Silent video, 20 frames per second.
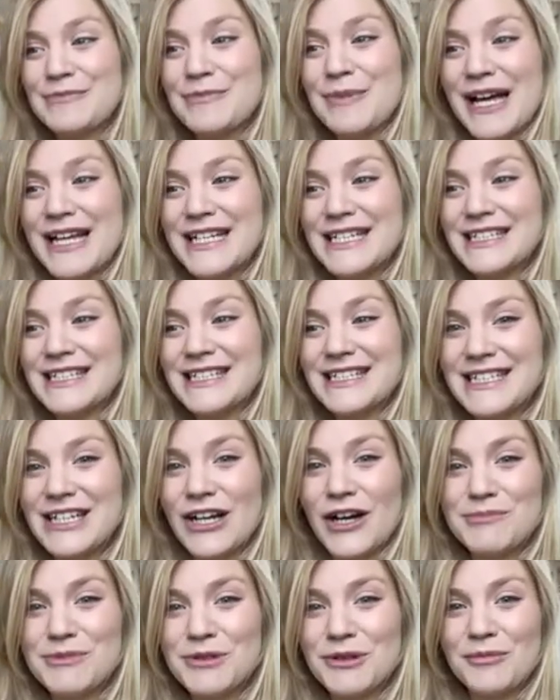bed and
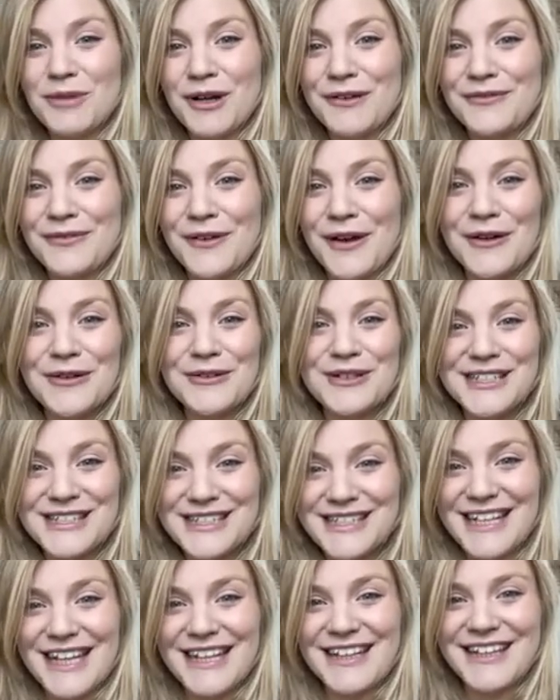typed it on my phone and sent